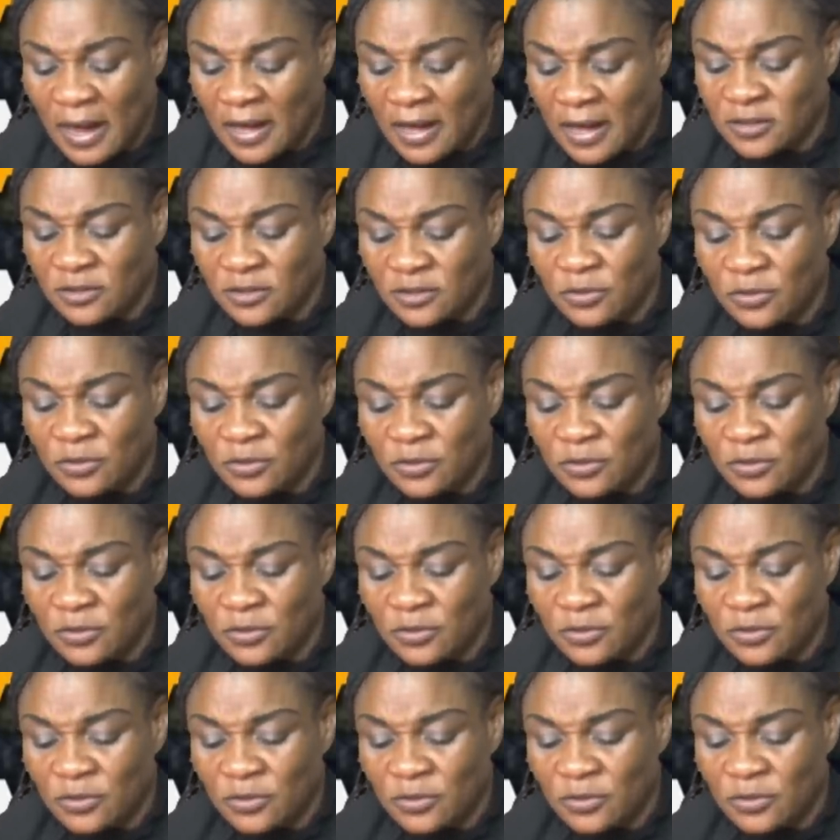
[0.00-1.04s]
And so it
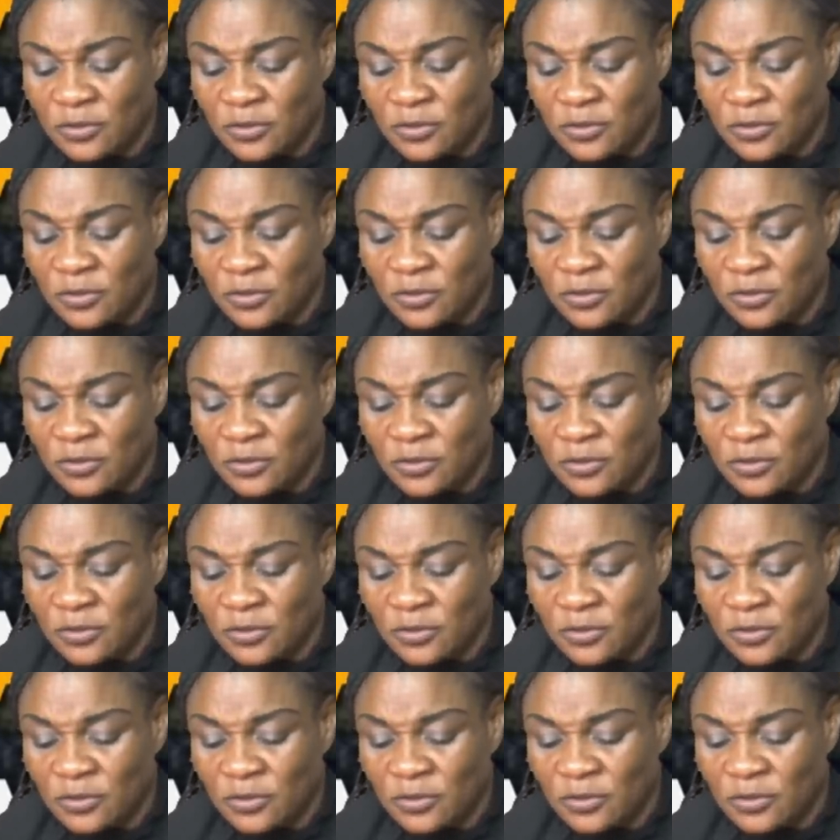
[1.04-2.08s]
wasn't only in Rose
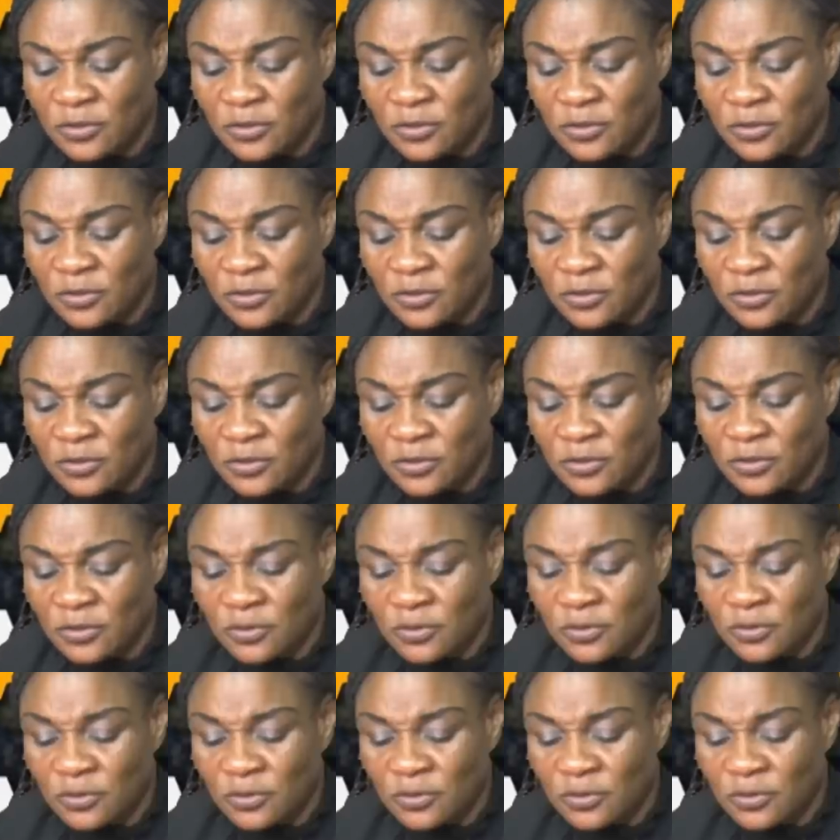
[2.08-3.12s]
Hall Town, but we had
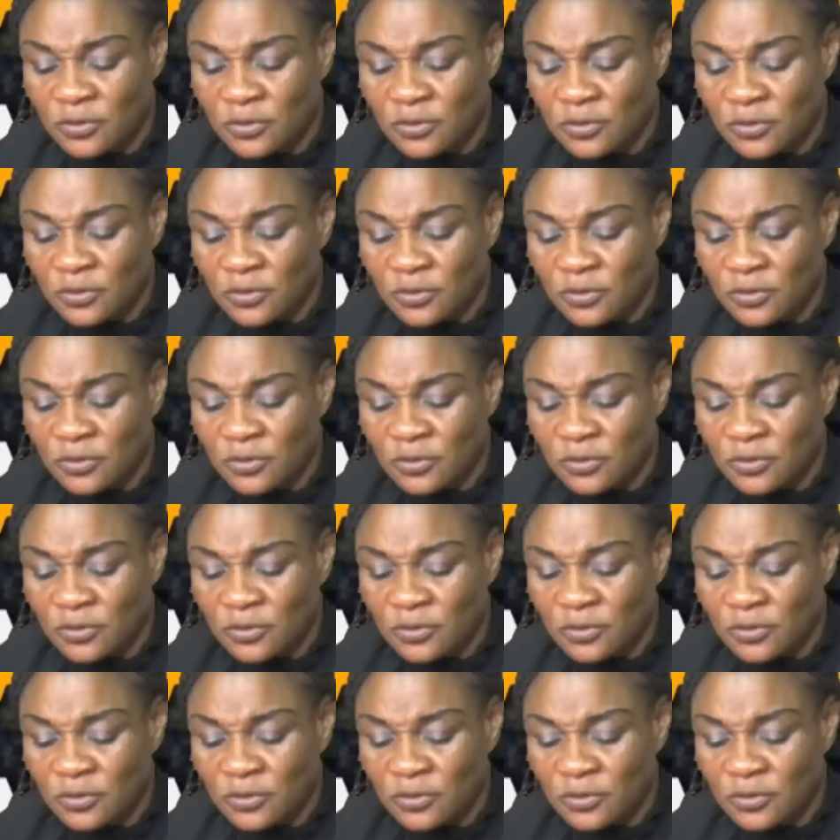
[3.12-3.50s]
also in We